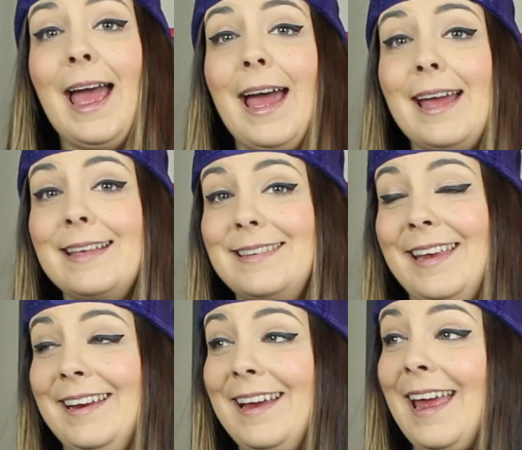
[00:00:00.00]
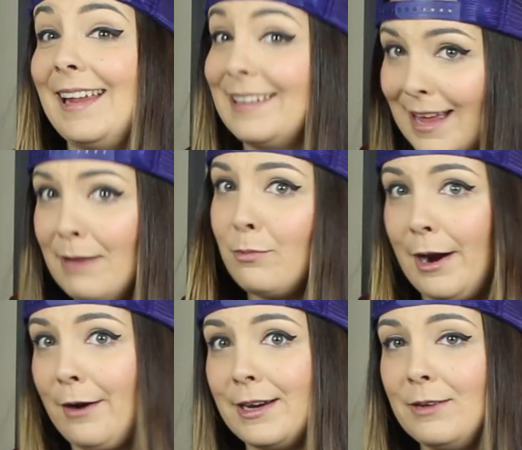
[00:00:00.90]
has a
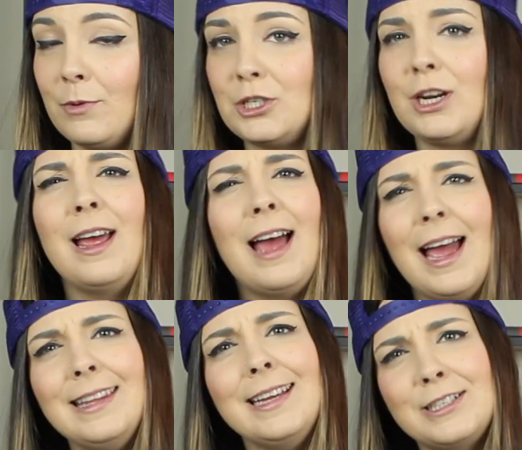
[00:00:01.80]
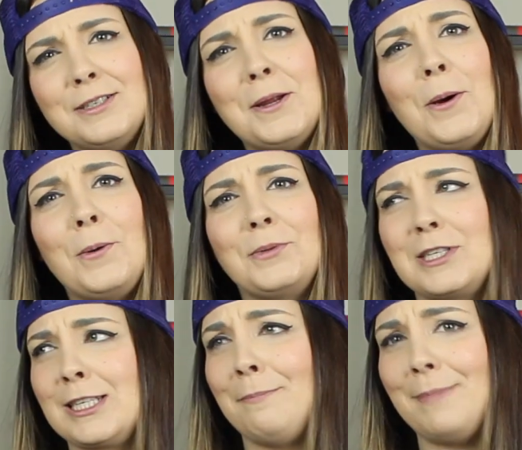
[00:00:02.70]
library, which I'd like to know the
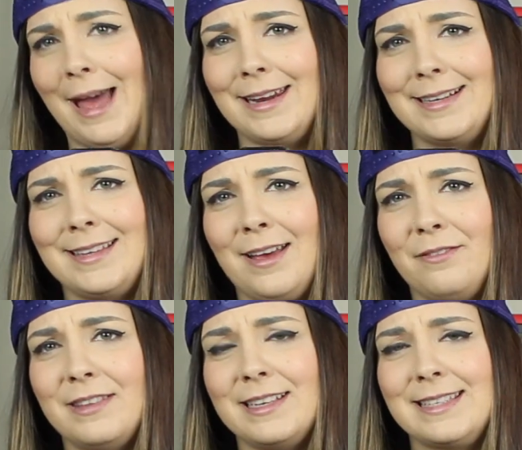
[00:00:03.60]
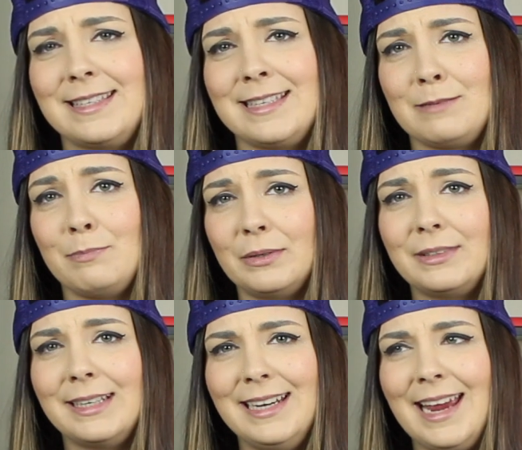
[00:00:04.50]
schematics of this
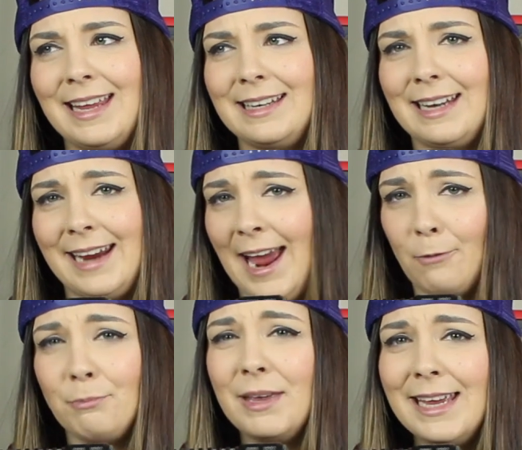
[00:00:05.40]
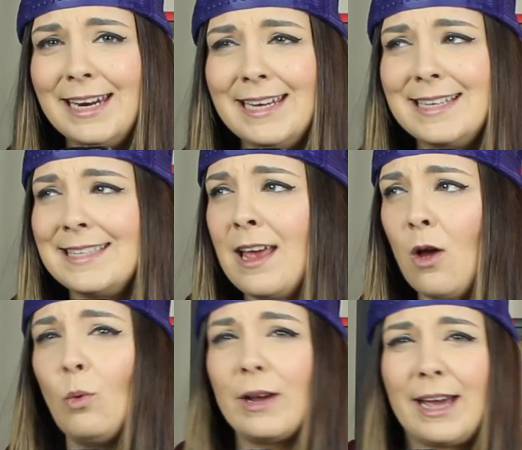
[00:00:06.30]
building and like how big it is,
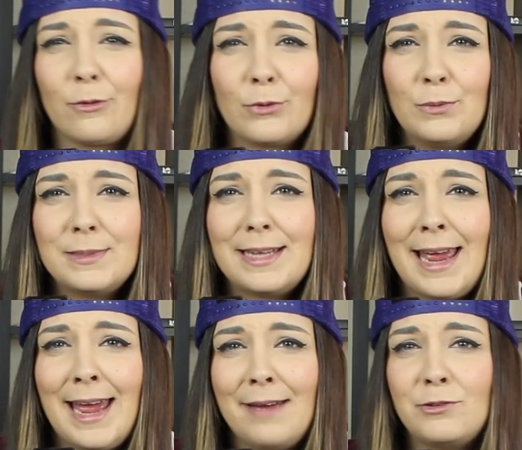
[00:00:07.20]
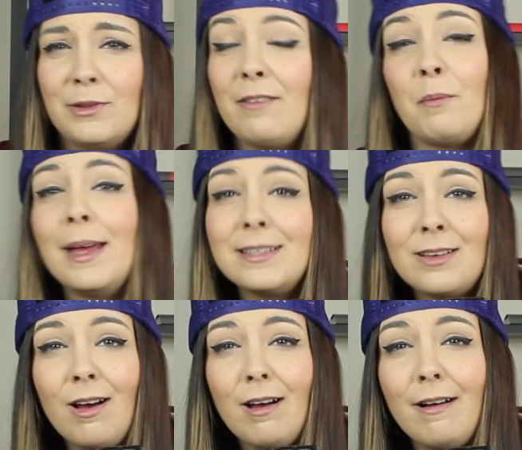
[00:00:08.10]
what kind of rooms they have, do they have a mess
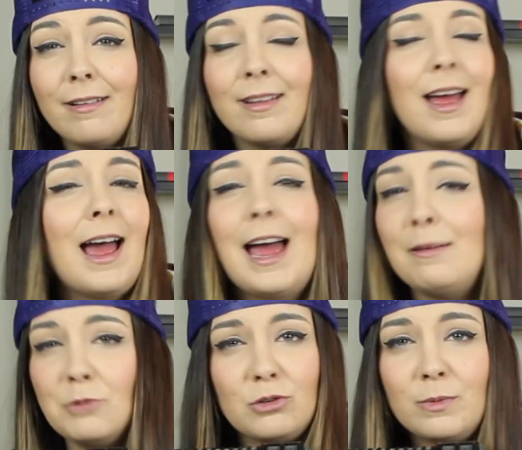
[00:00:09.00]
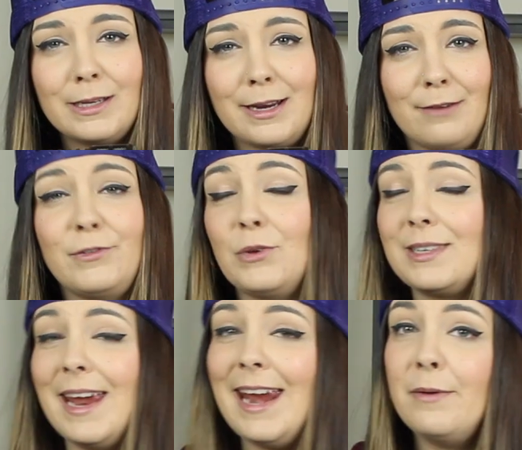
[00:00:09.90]
hall? I'm just really
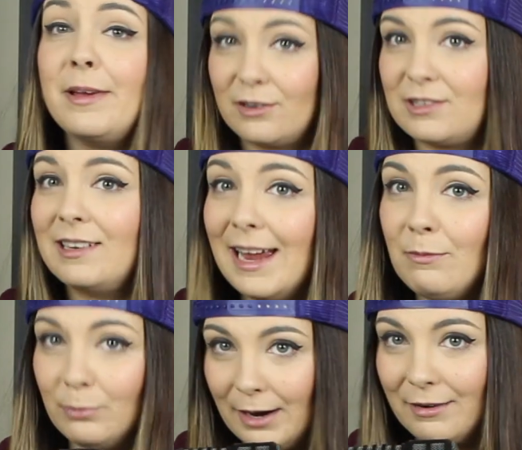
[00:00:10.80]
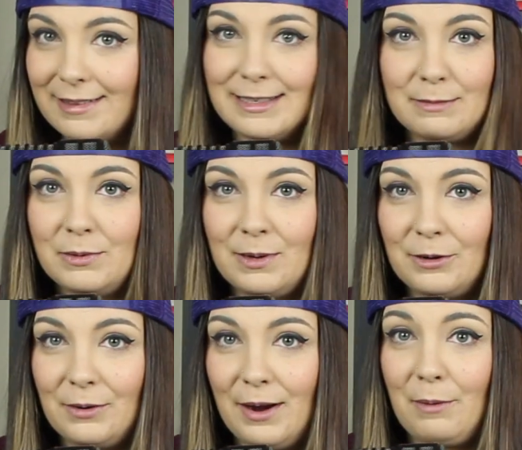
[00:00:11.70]
confused. Anyway, there's a library in this Mutant
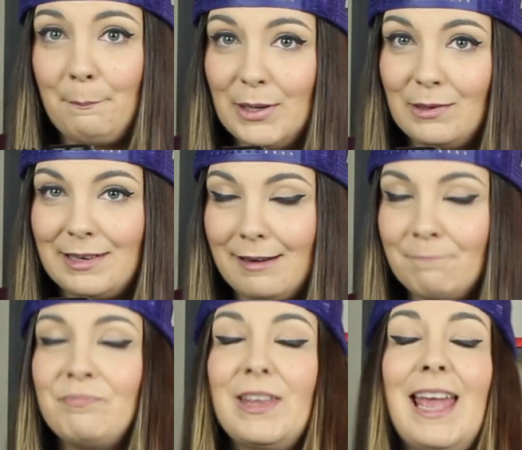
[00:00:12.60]
Underground building.